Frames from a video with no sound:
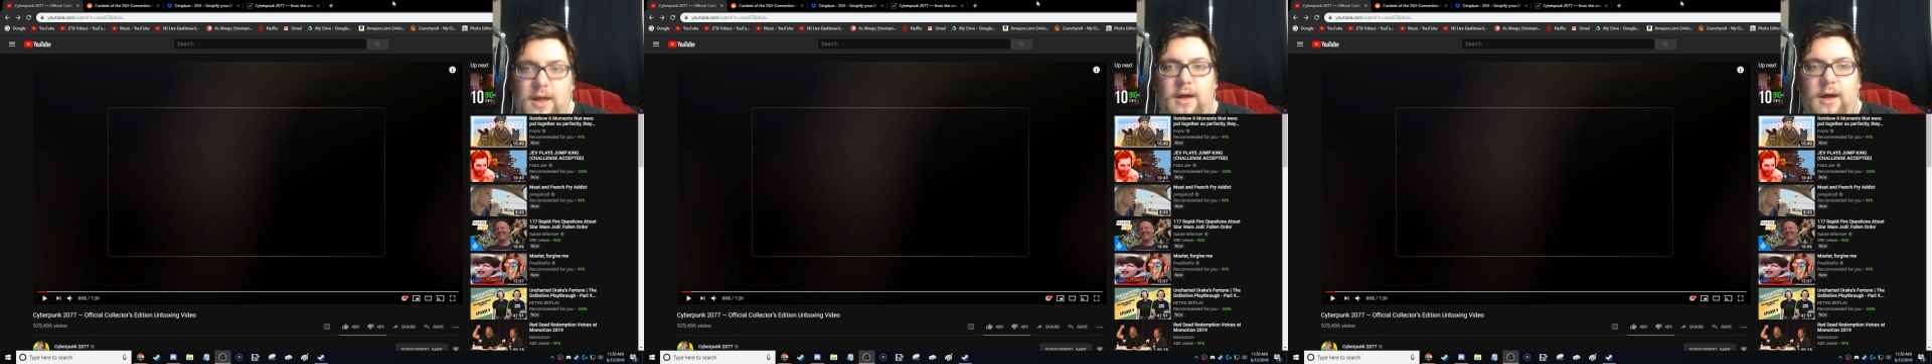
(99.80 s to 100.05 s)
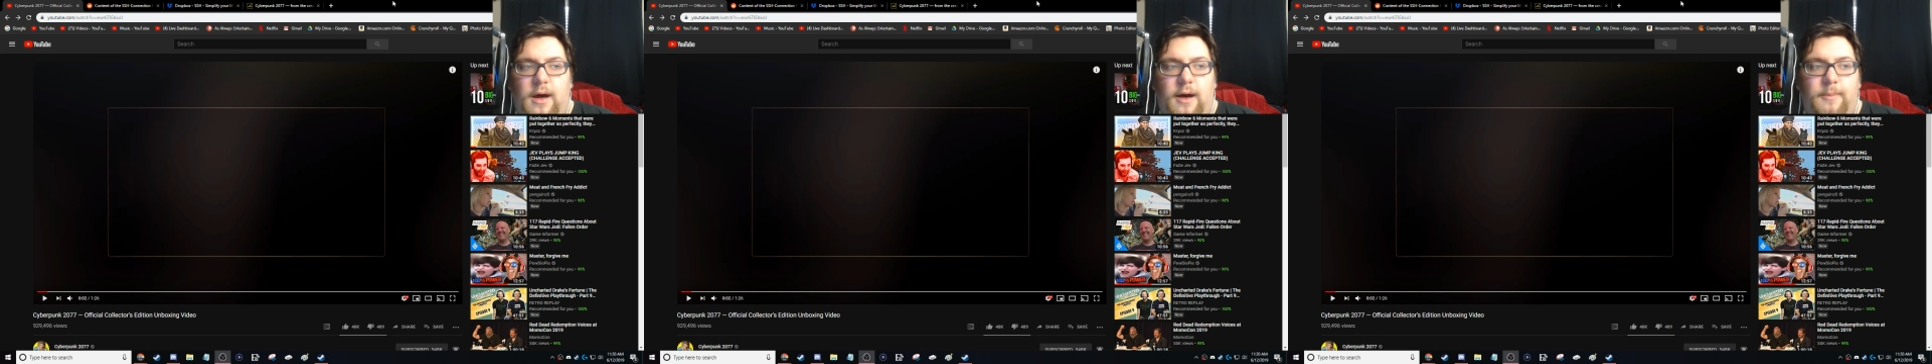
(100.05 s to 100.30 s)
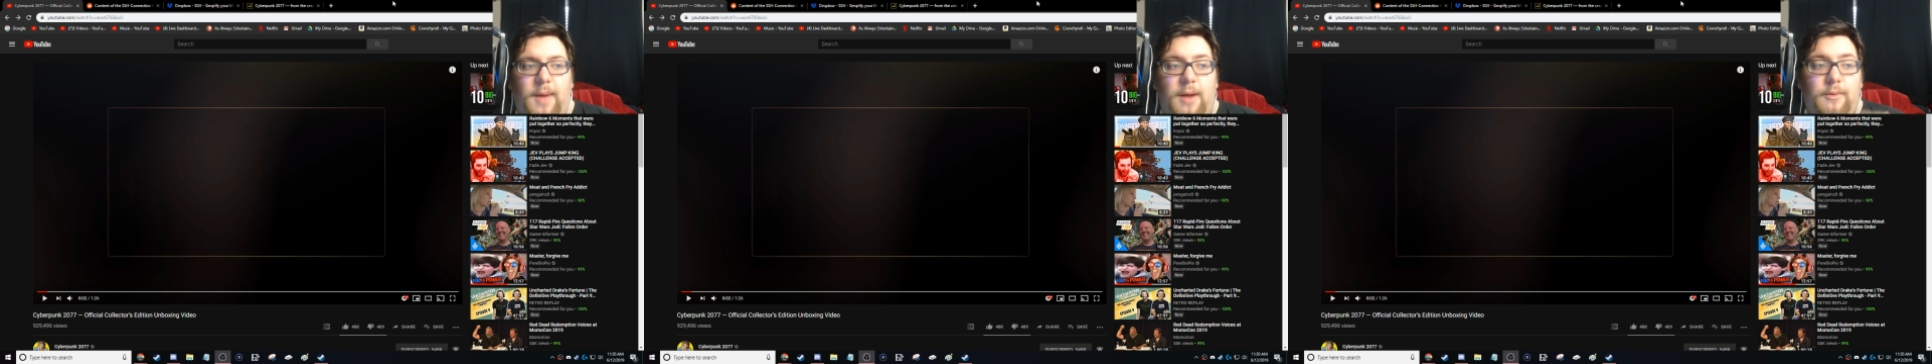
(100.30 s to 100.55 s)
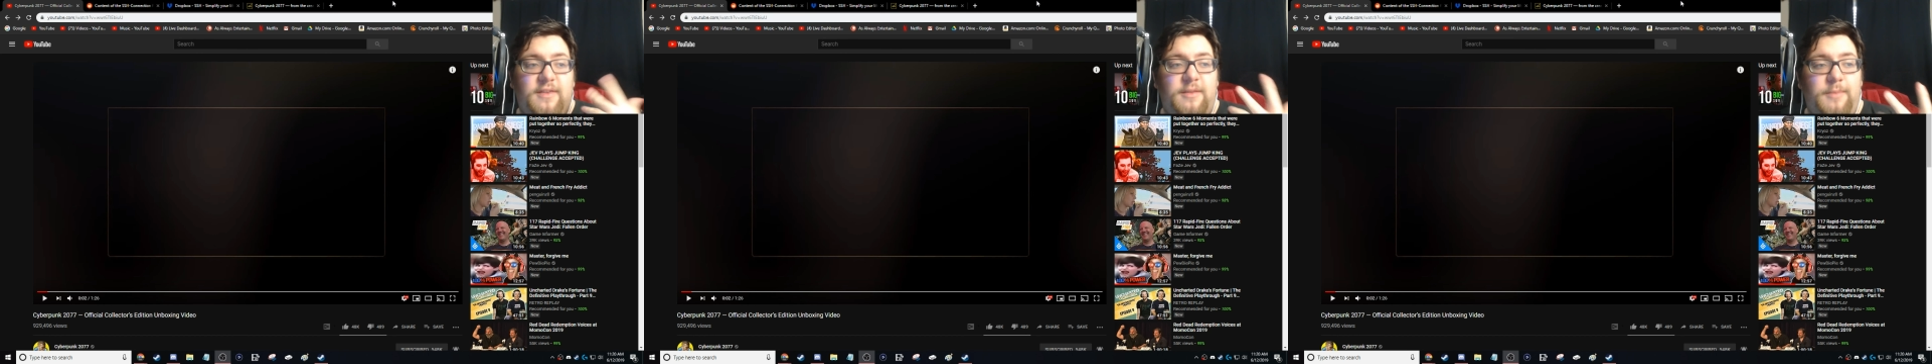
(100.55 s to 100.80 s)
I
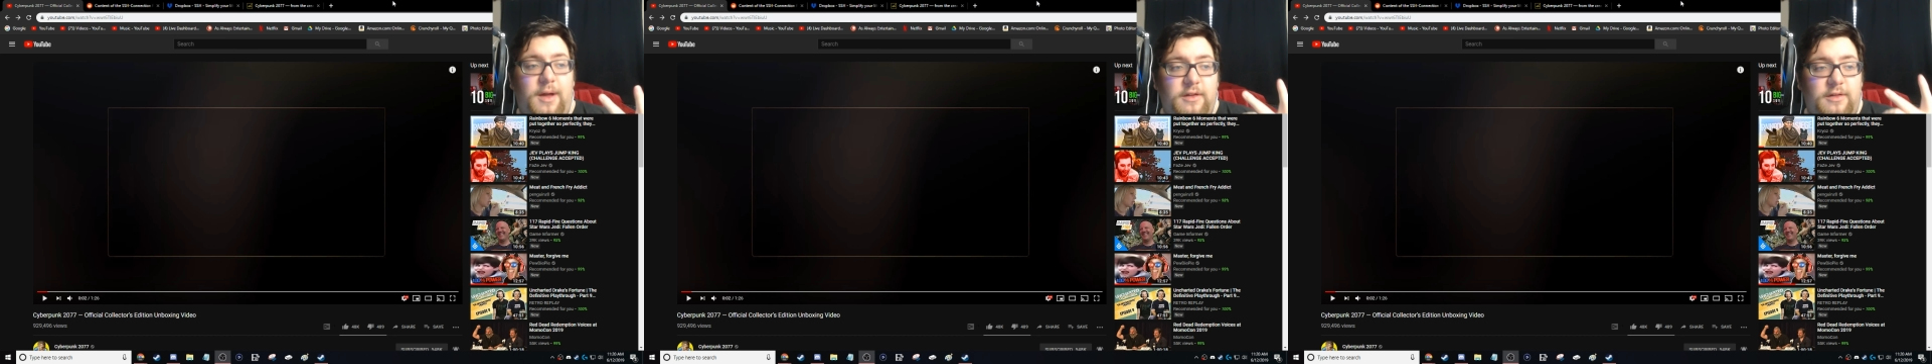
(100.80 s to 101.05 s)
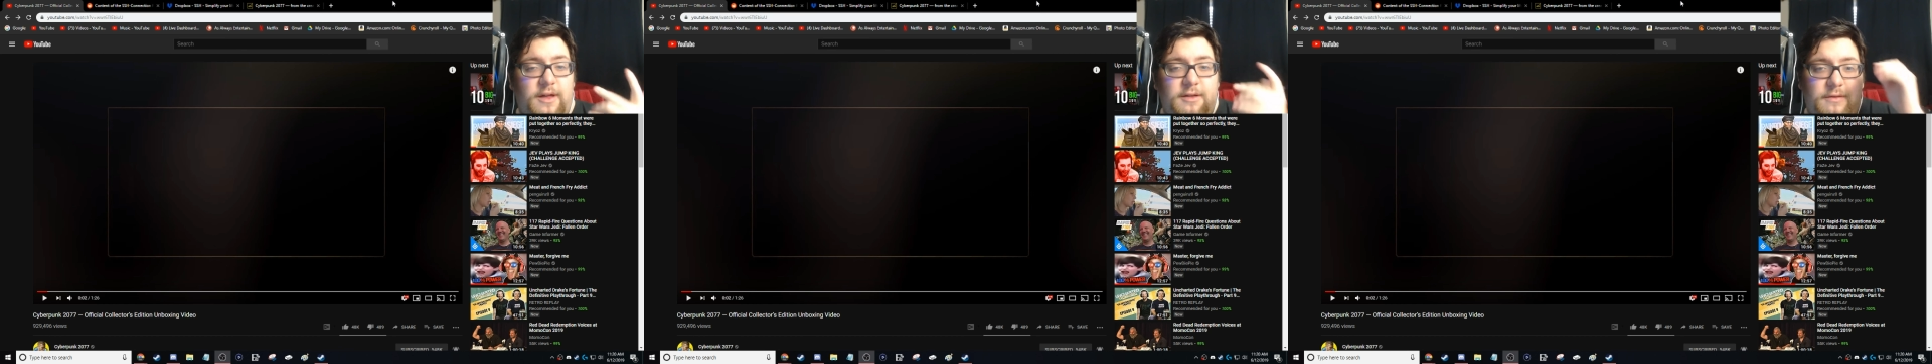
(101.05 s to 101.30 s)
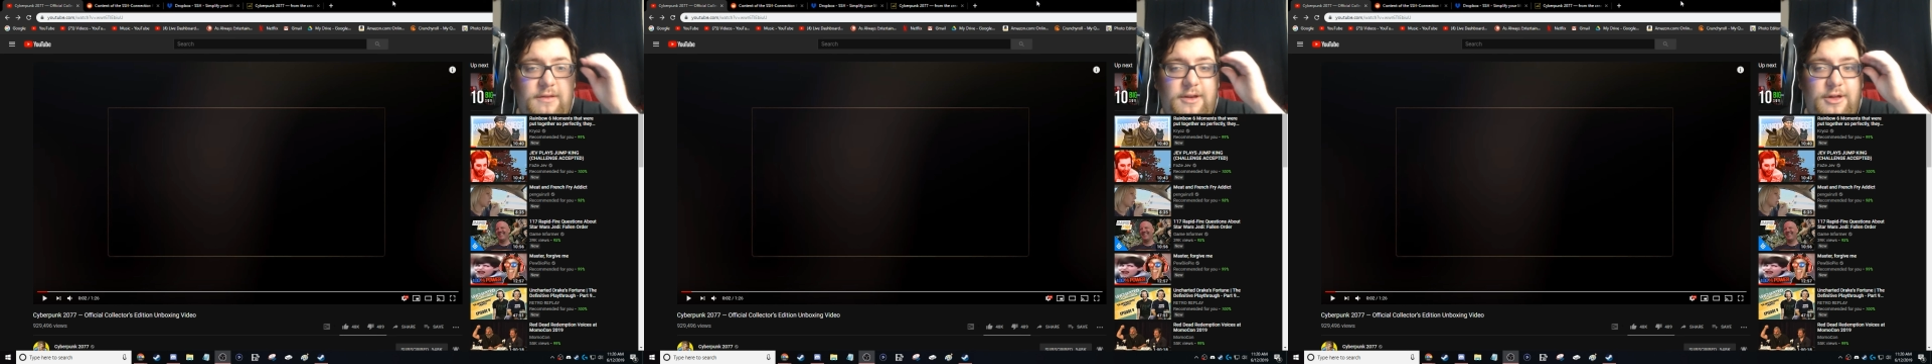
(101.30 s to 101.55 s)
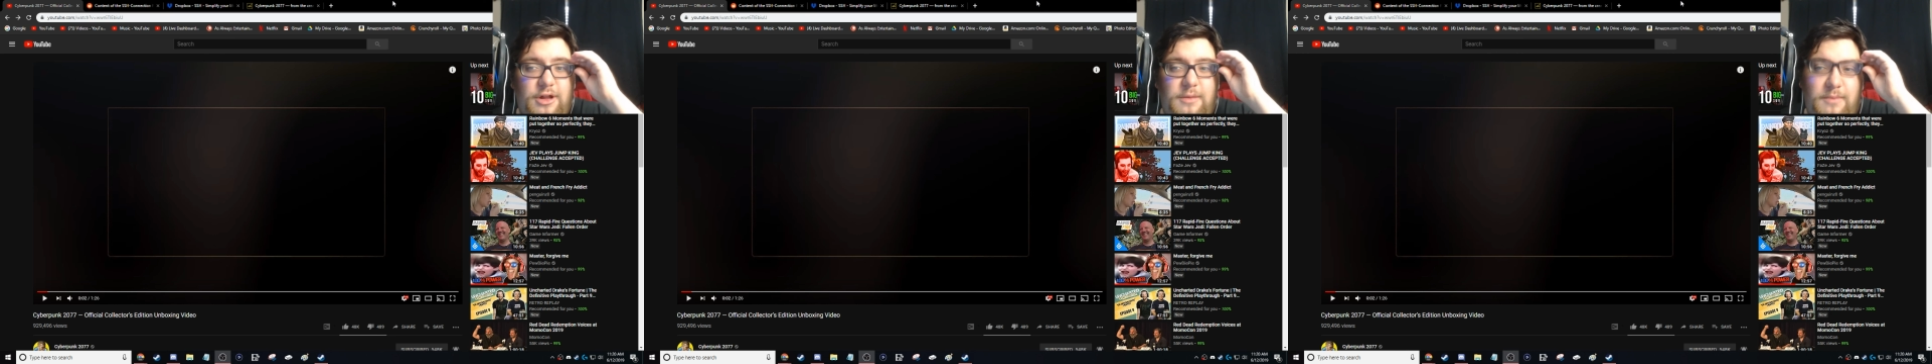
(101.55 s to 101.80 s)
was gonna buy the collector's
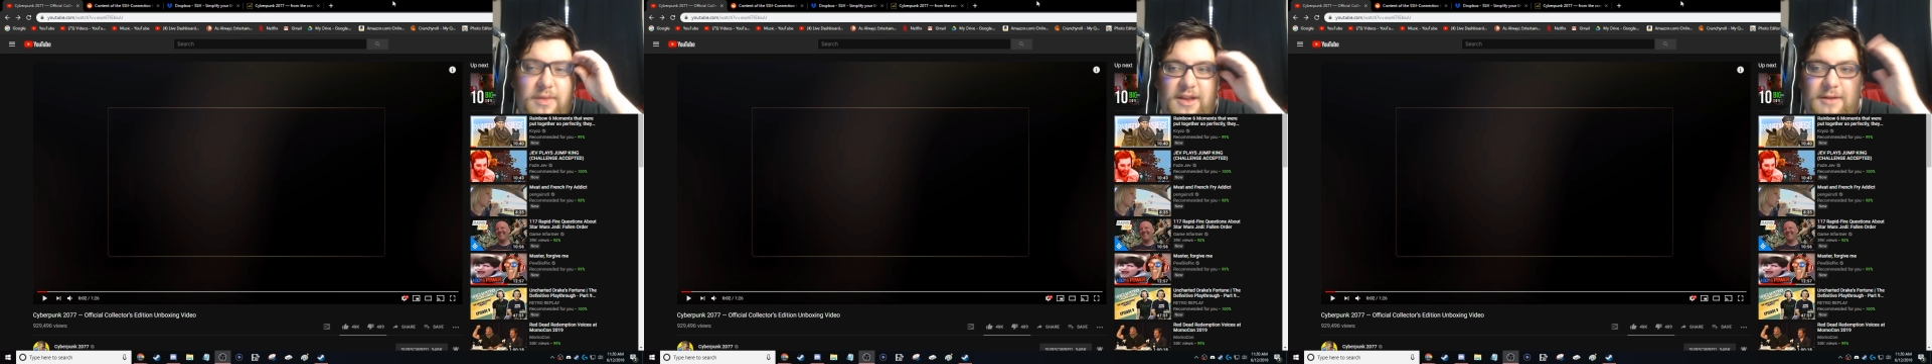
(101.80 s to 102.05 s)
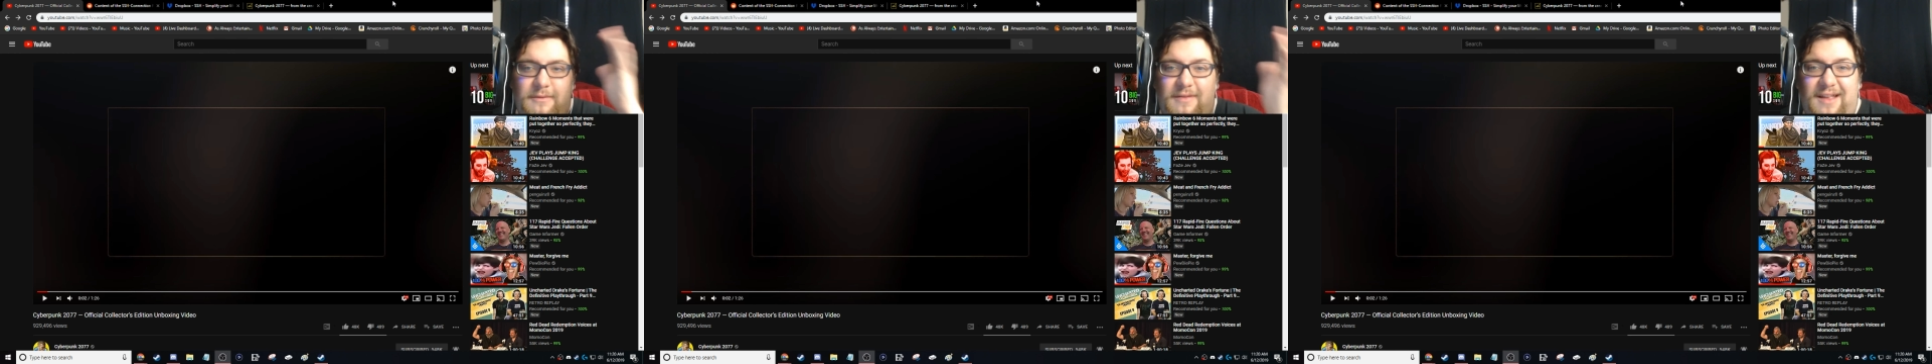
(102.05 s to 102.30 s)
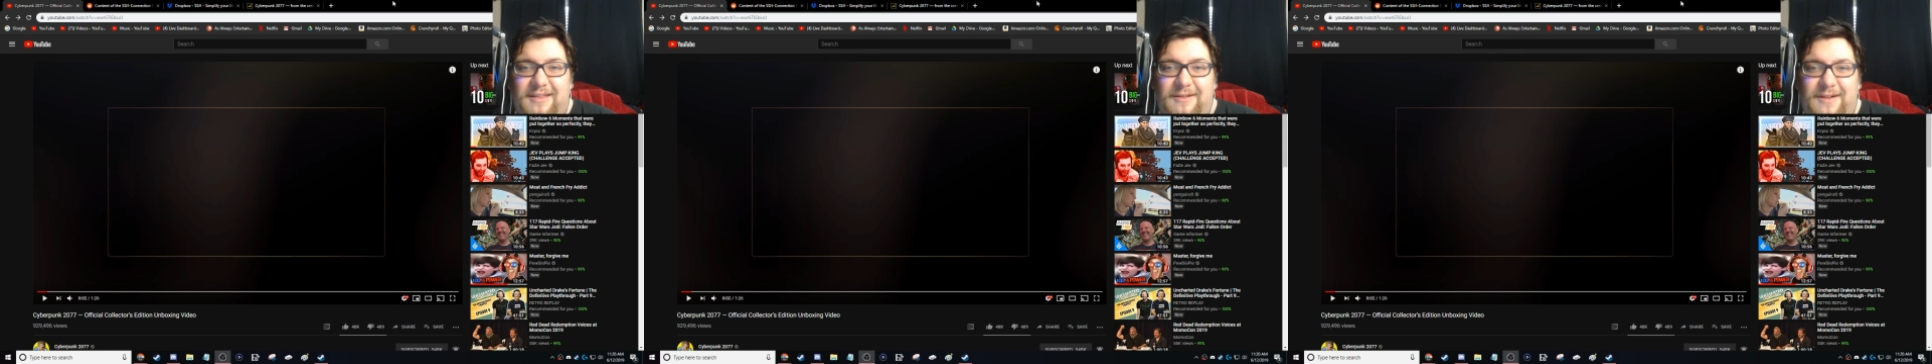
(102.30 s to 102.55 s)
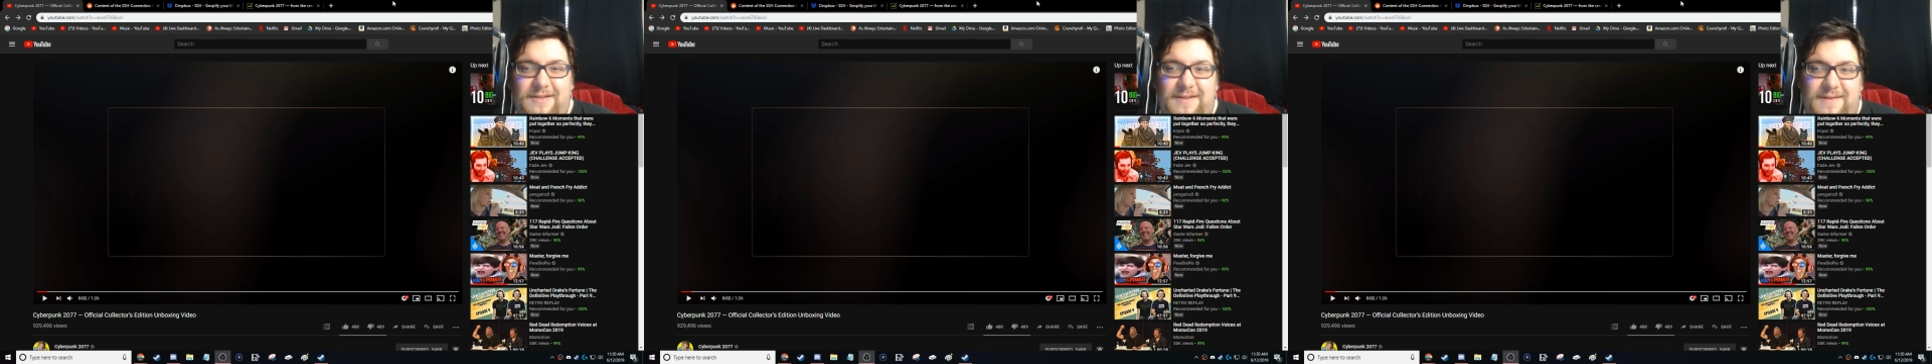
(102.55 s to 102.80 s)
edition, but then it was like
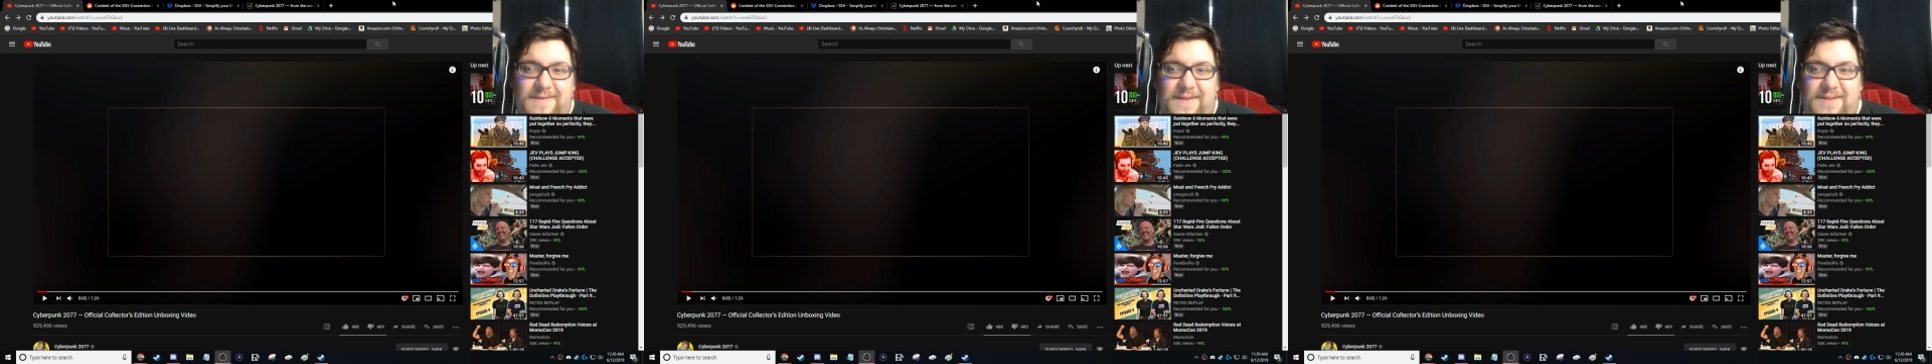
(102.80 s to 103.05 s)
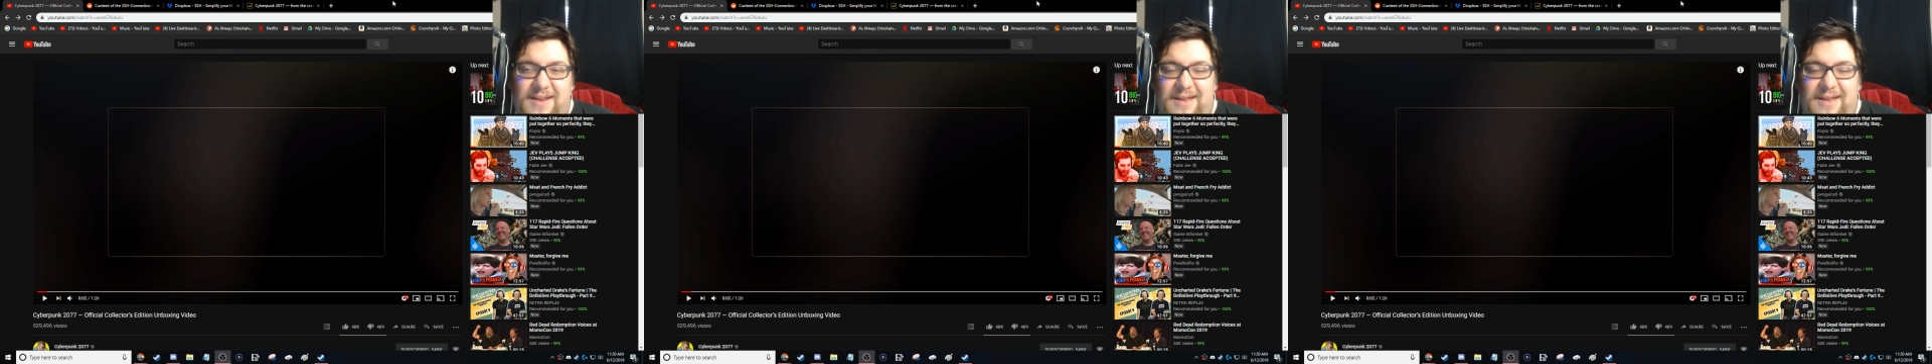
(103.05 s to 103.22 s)
$250.